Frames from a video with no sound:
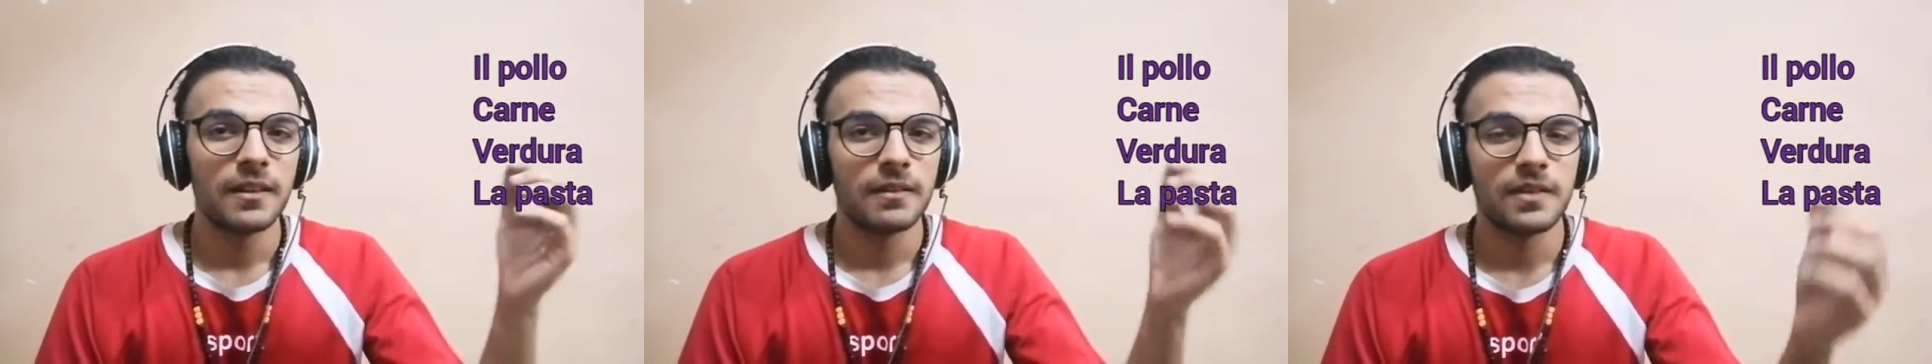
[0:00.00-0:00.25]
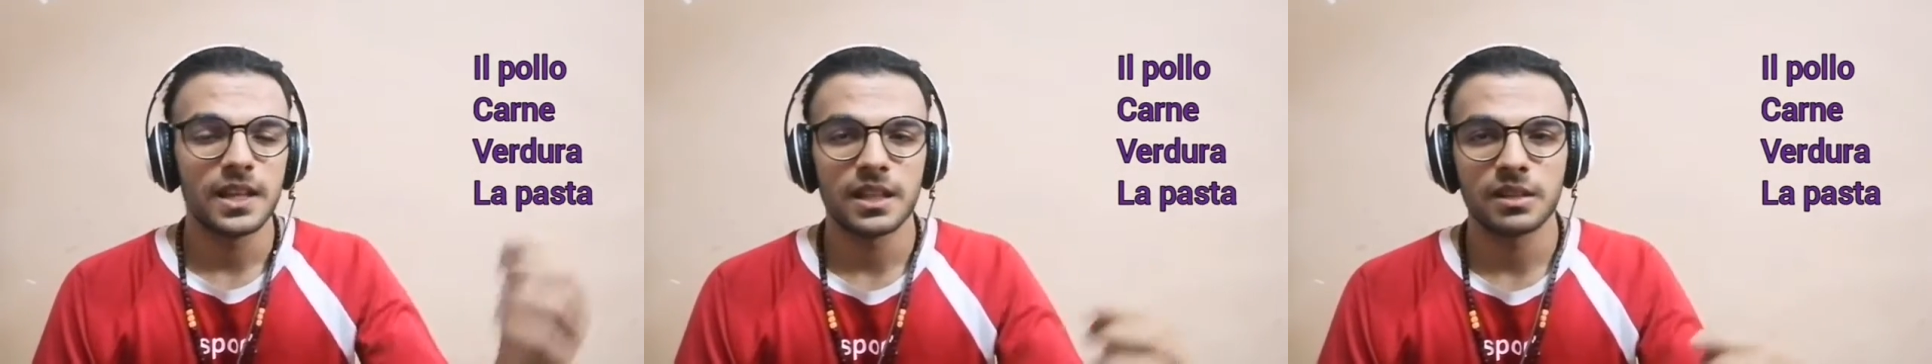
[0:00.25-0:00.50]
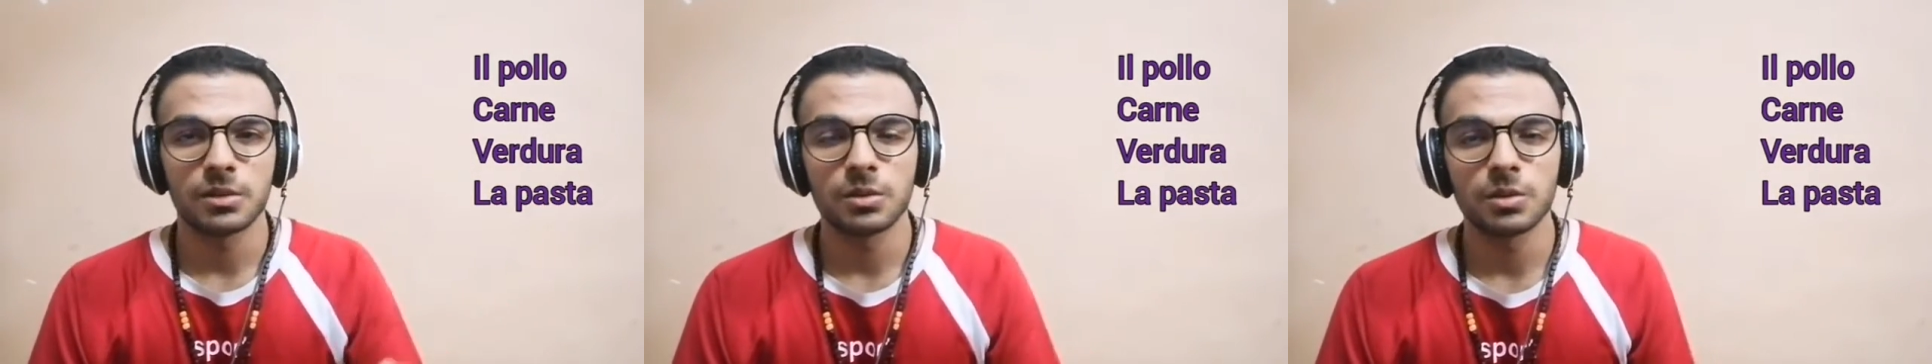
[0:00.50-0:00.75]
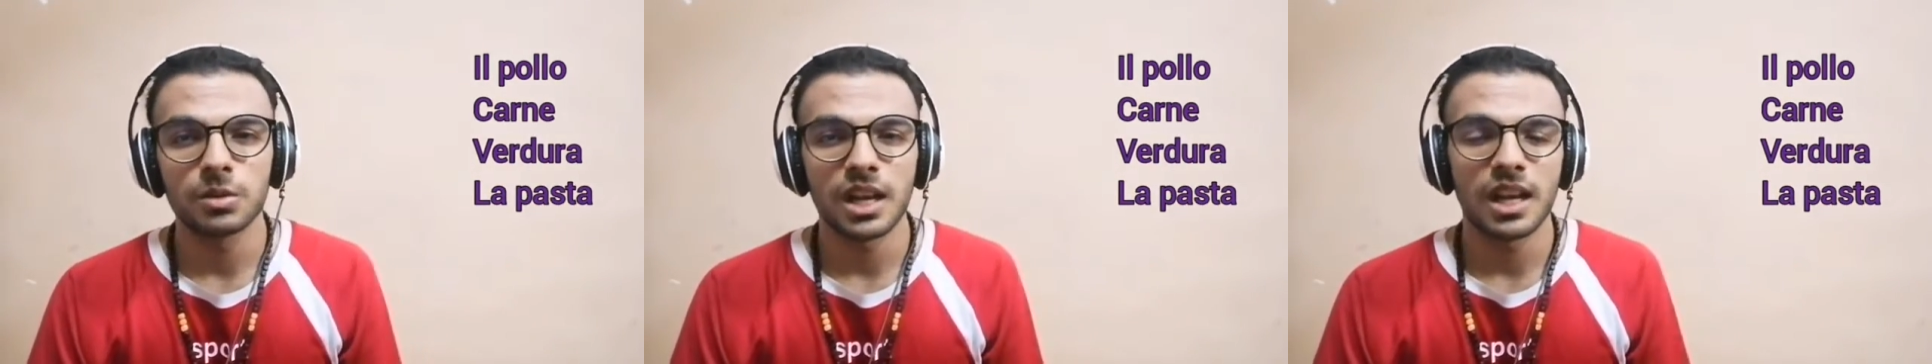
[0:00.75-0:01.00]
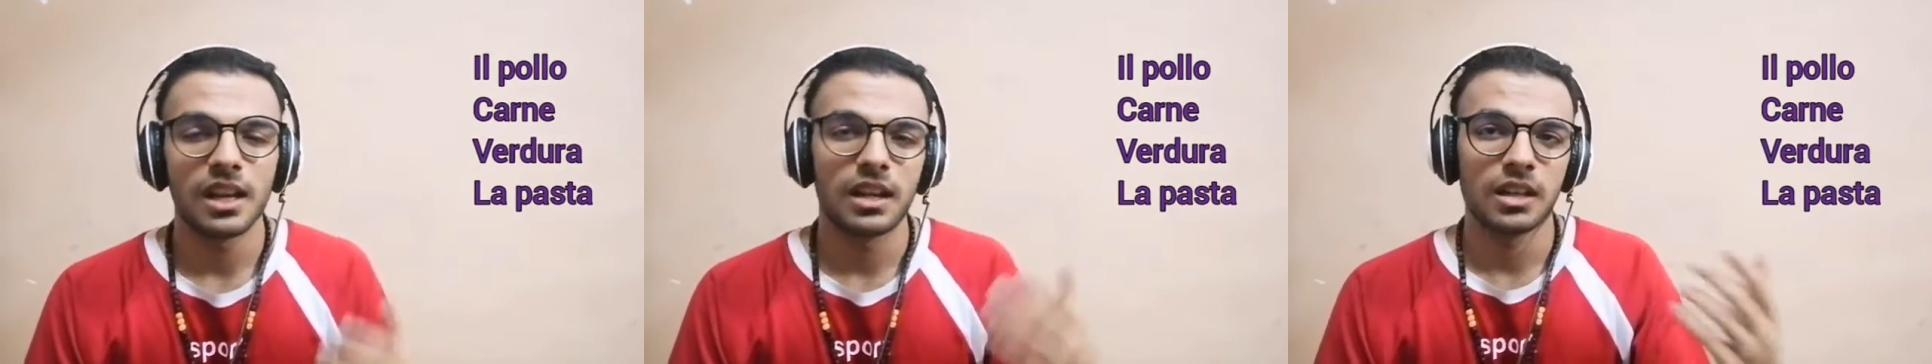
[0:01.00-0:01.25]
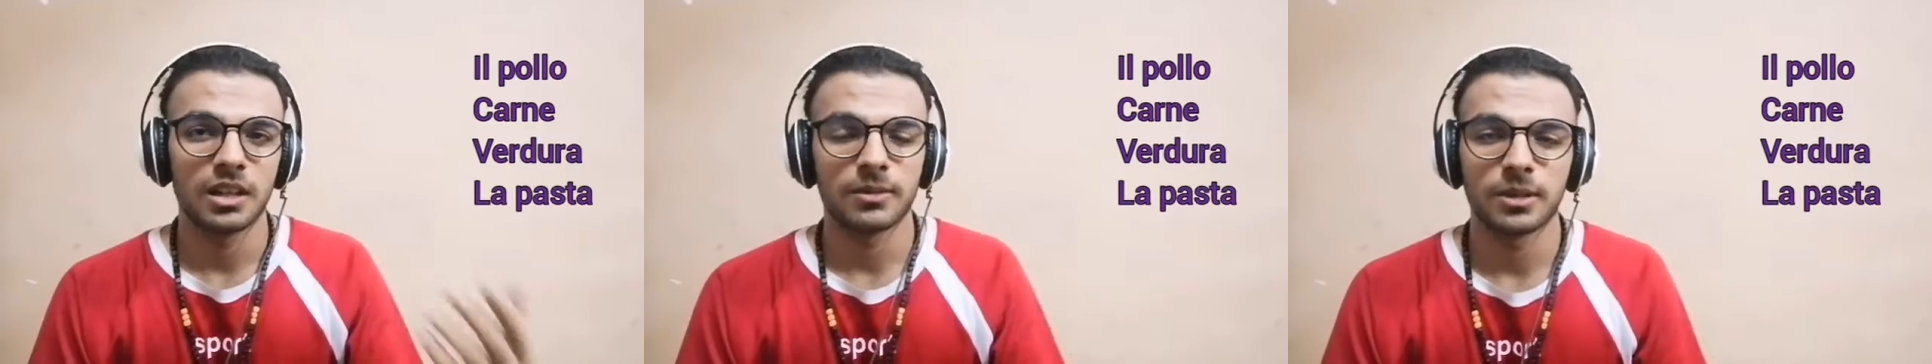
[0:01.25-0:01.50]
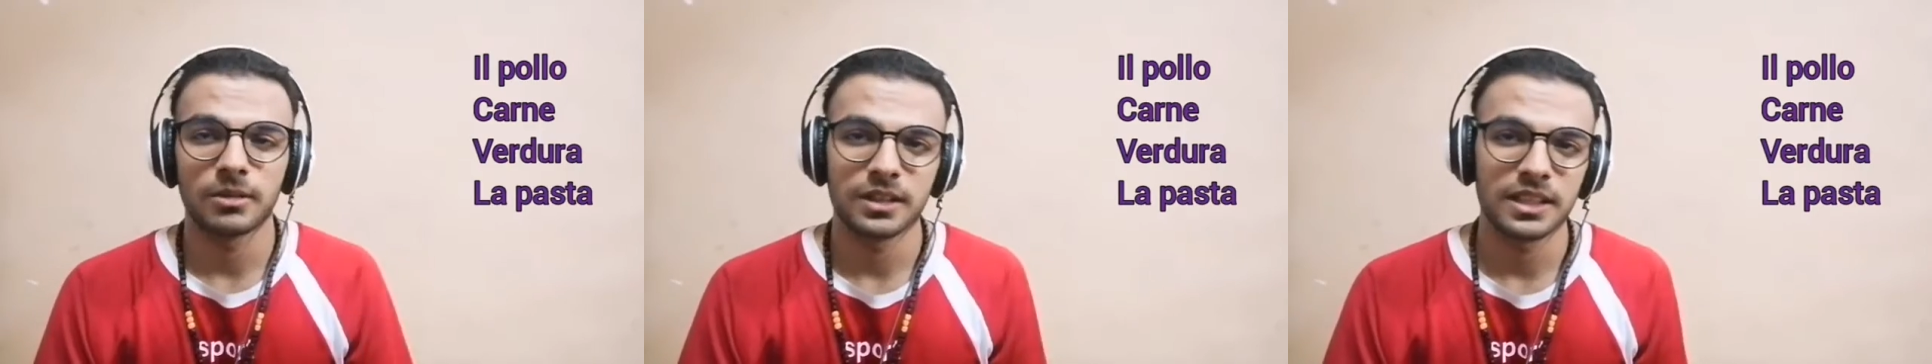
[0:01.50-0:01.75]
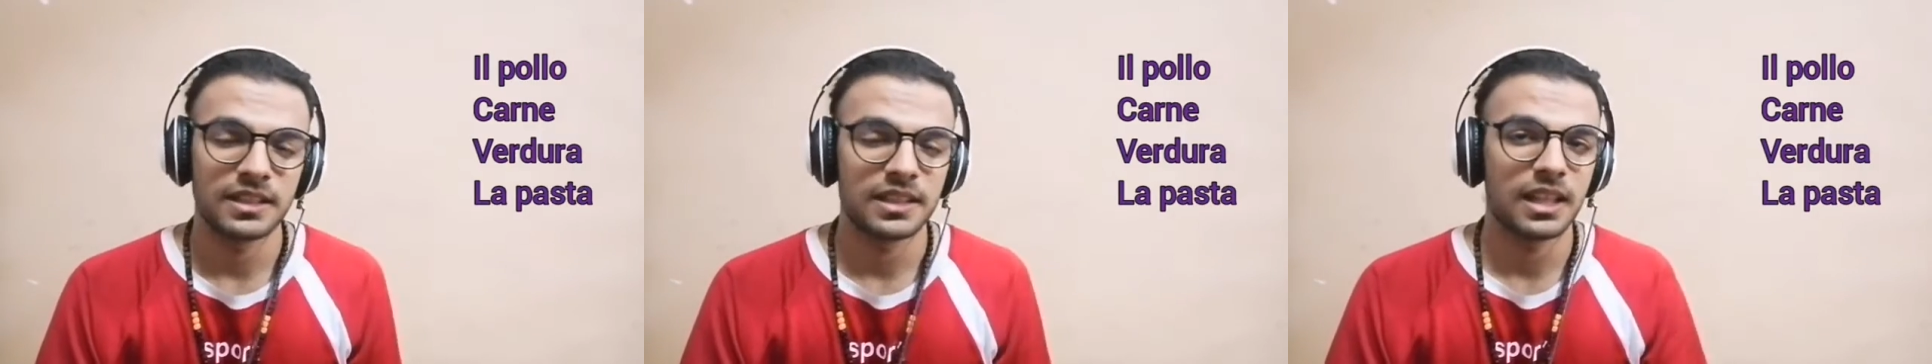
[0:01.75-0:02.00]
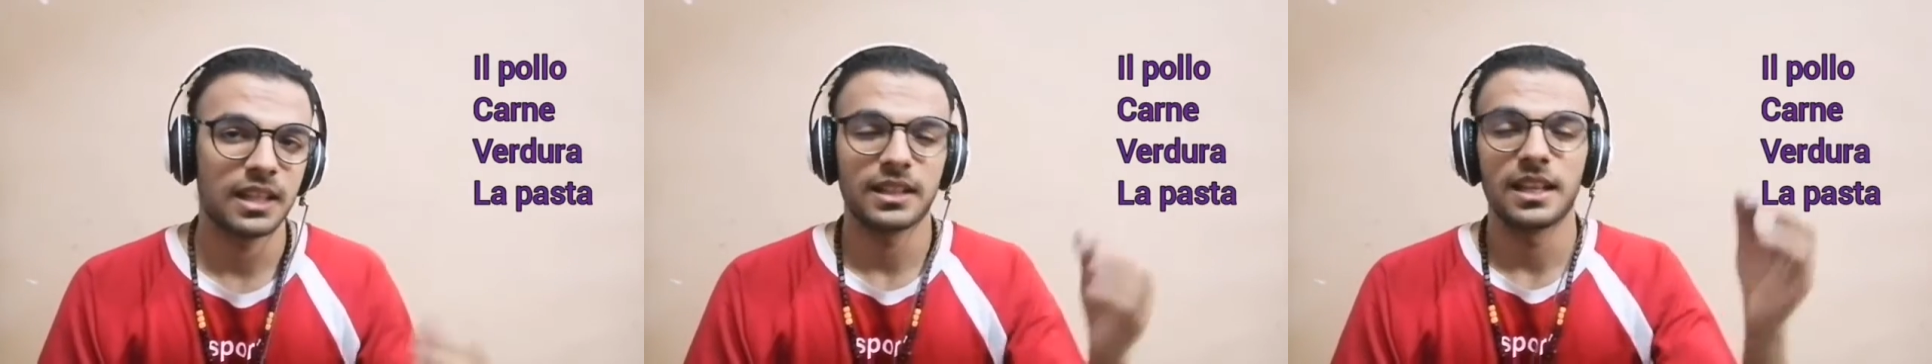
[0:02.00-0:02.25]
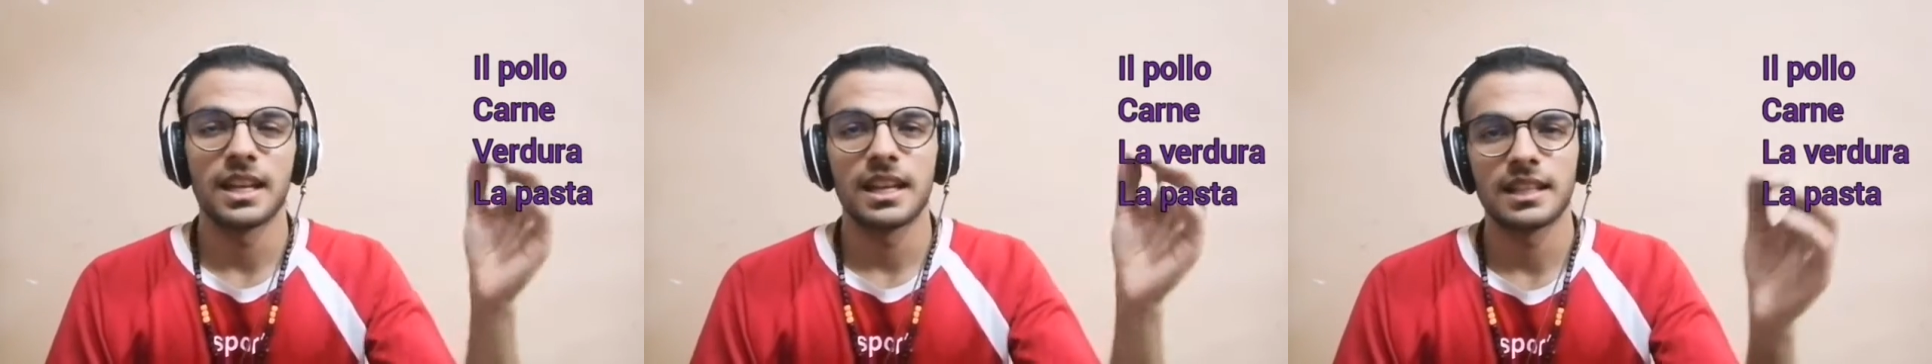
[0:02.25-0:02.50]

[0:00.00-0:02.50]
Verdura, I have already said,